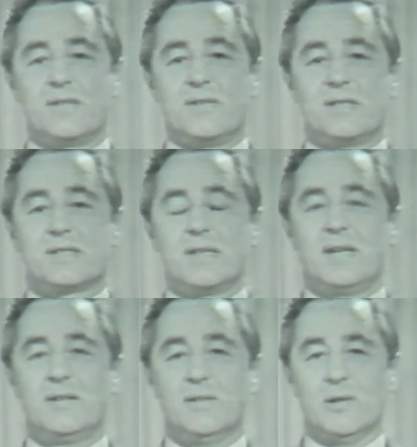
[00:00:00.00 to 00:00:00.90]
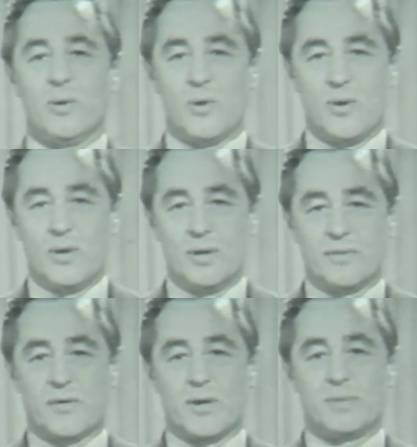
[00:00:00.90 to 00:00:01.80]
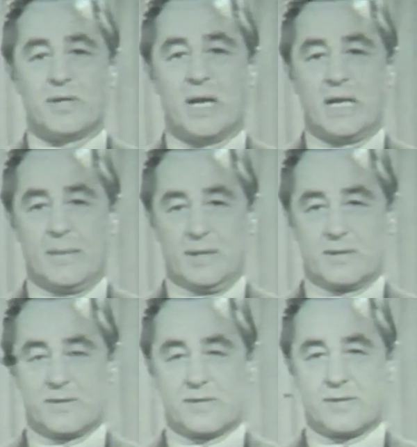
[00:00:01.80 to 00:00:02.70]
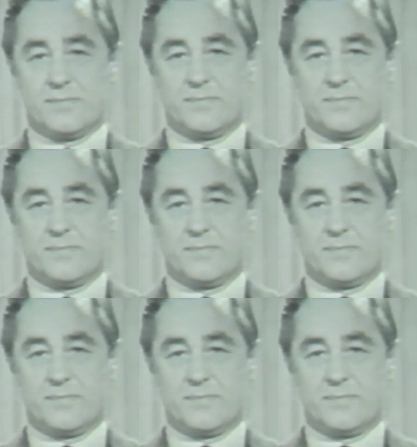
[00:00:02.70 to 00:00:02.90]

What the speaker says: the second law of thermodynamics.